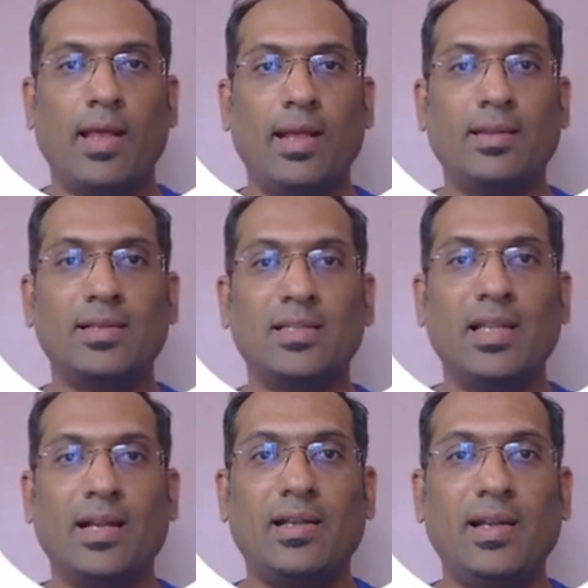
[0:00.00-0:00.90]
and the
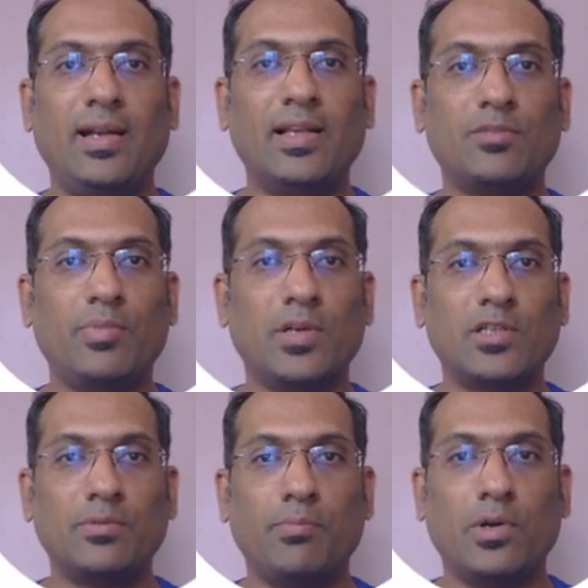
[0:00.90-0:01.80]
selected
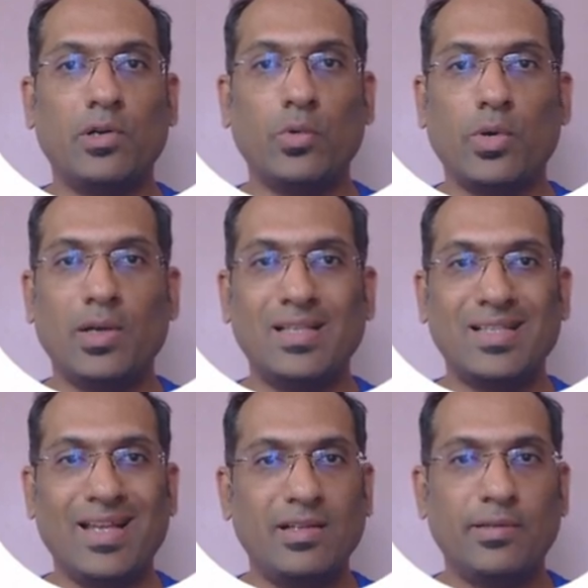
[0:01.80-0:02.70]
experts per token
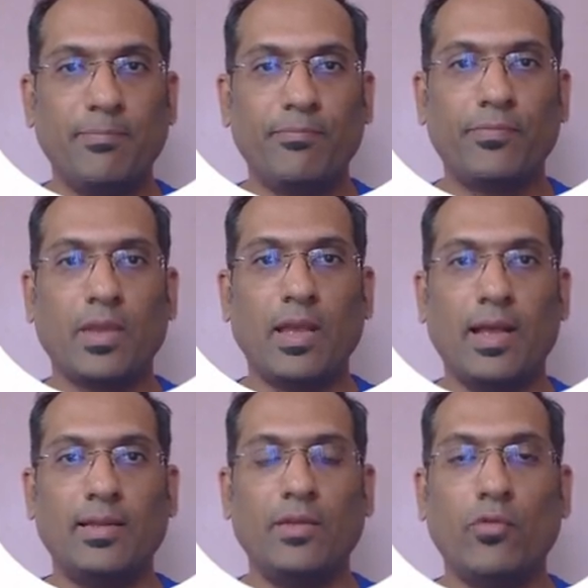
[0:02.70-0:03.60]
is 8,
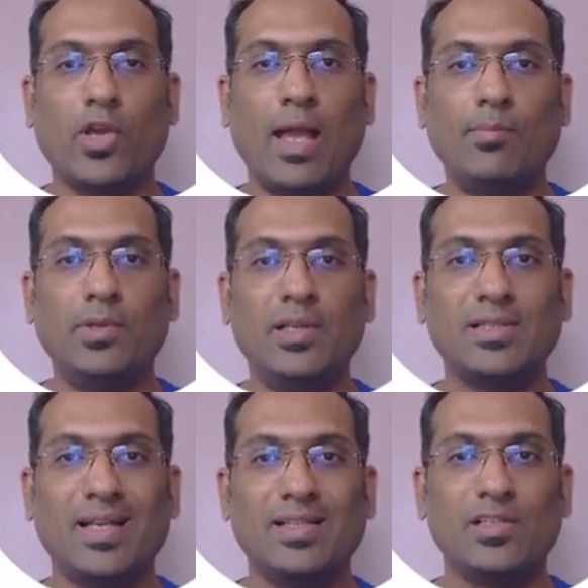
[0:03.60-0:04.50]
and then vocabulary
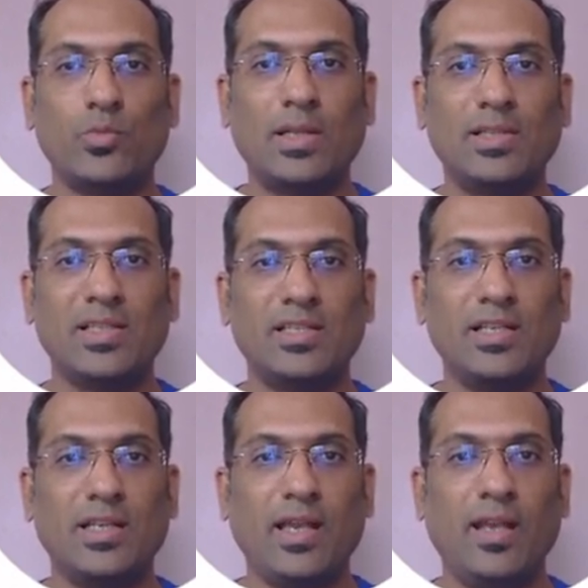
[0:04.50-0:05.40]
size is
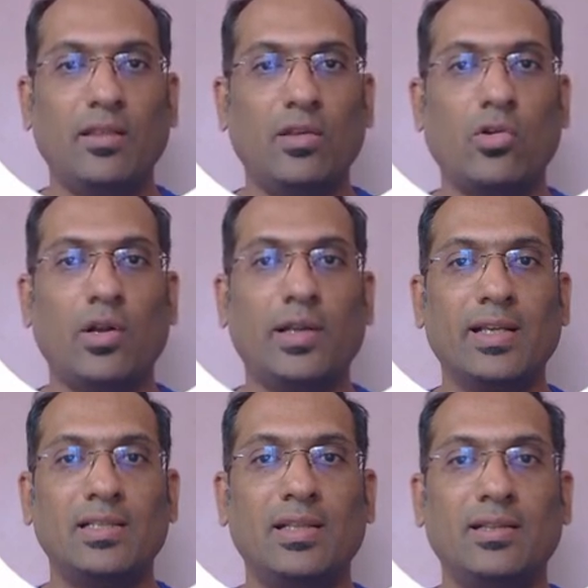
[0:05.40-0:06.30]
160k, the
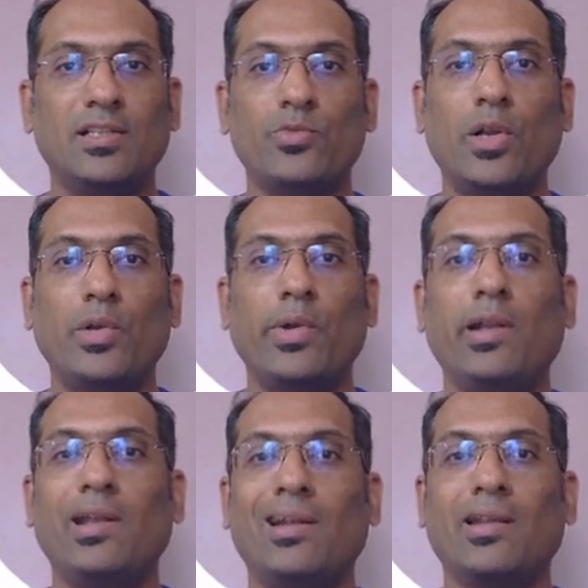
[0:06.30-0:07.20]
context length is
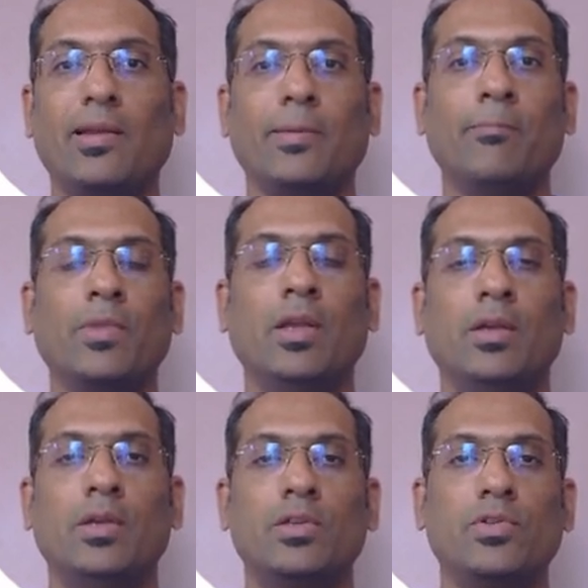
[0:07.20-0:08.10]
128k.
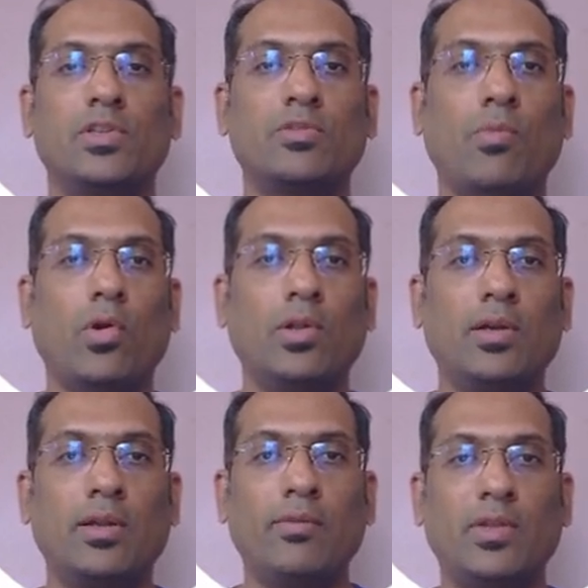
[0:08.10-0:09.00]
So it's
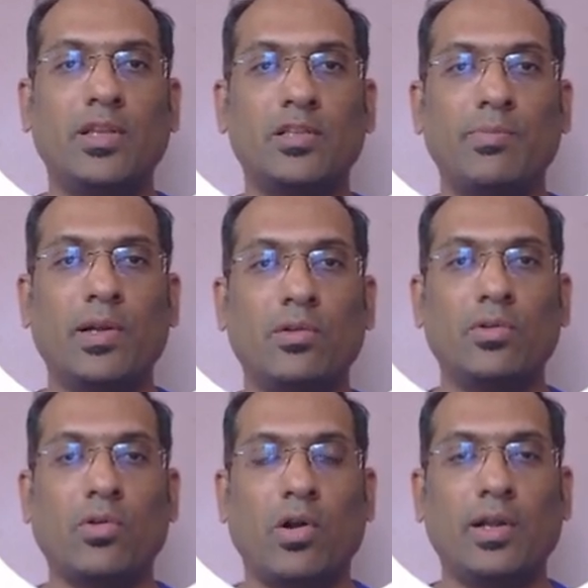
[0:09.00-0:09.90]
smaller with respect to
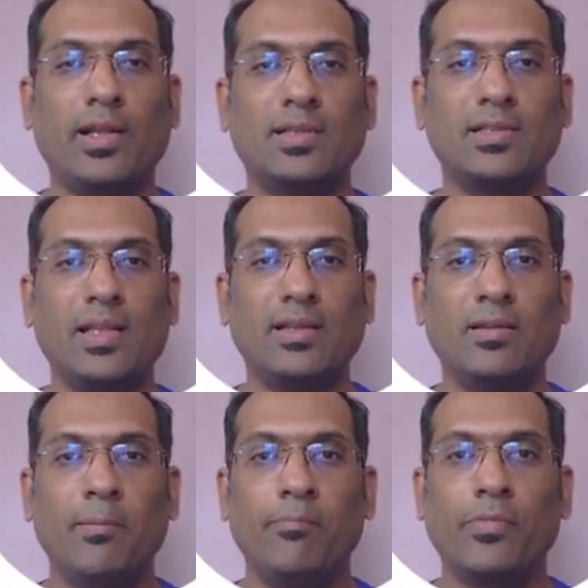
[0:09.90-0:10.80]
the context
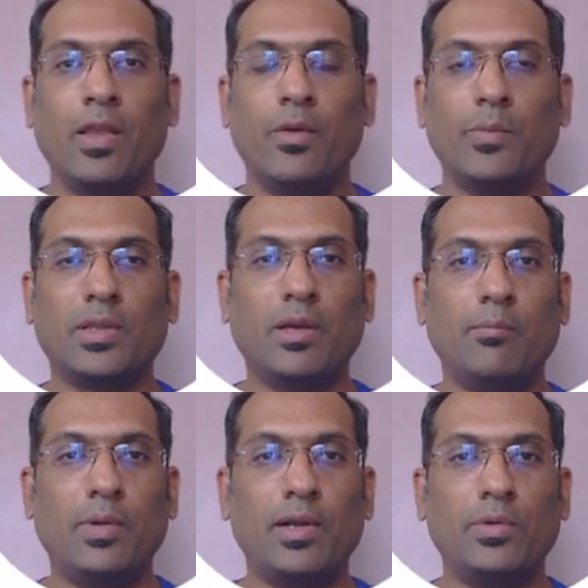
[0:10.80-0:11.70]
length with
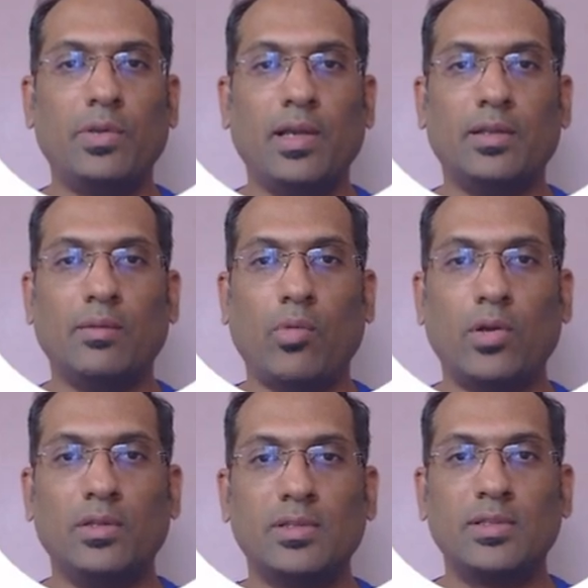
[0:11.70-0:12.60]
compared to the other
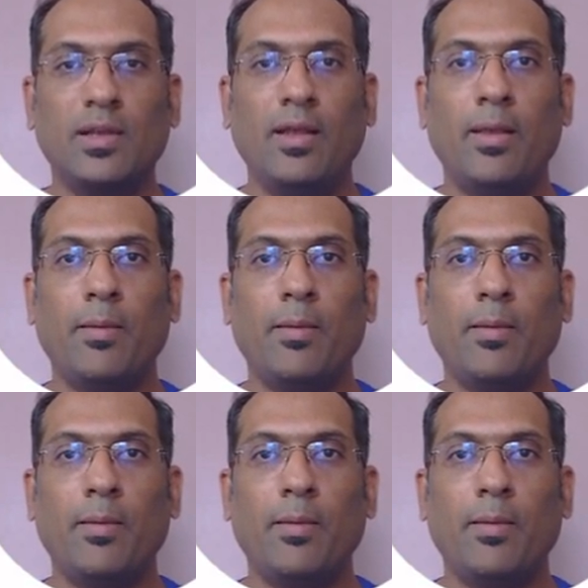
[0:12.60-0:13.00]
models.